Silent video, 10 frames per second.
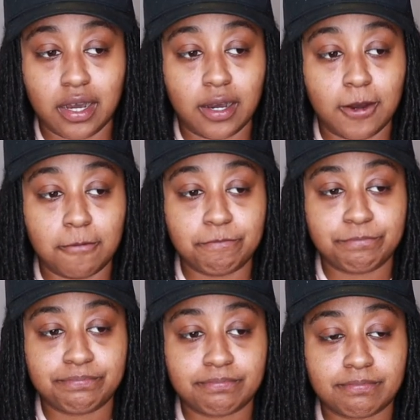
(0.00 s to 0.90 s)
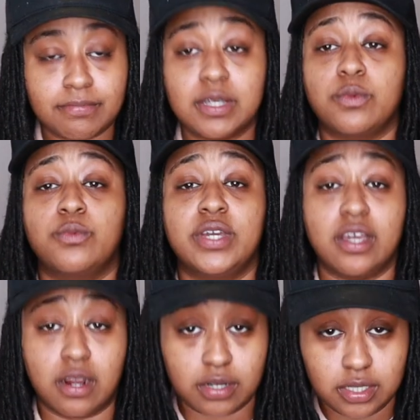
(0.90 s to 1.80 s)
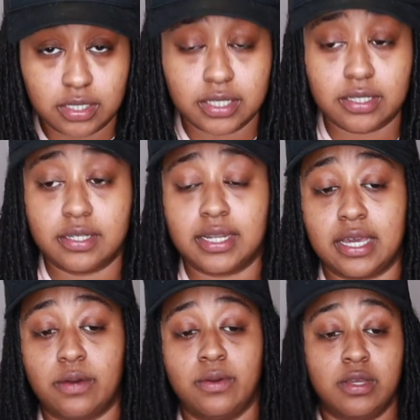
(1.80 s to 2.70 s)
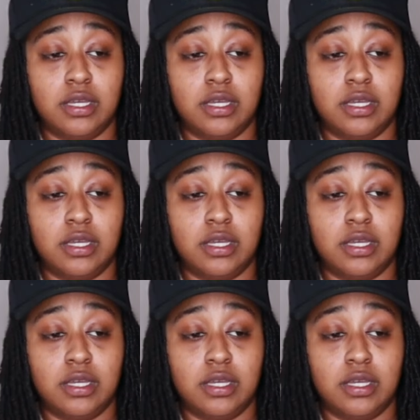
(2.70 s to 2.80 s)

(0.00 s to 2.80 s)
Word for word: Um we are good now.